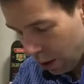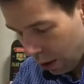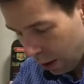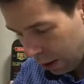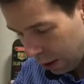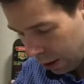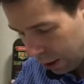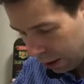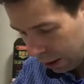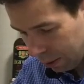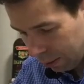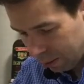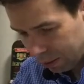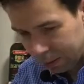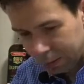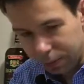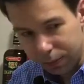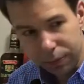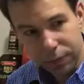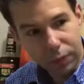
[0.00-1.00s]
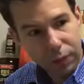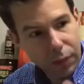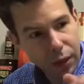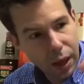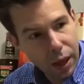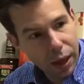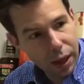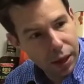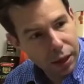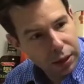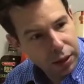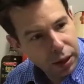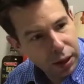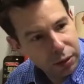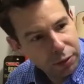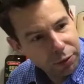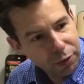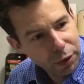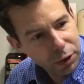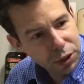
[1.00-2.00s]
And
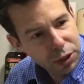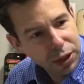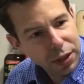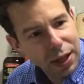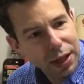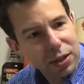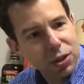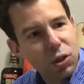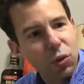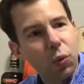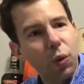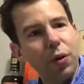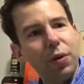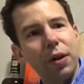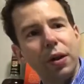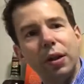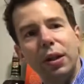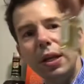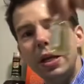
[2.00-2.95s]
unfortunately, that's the one that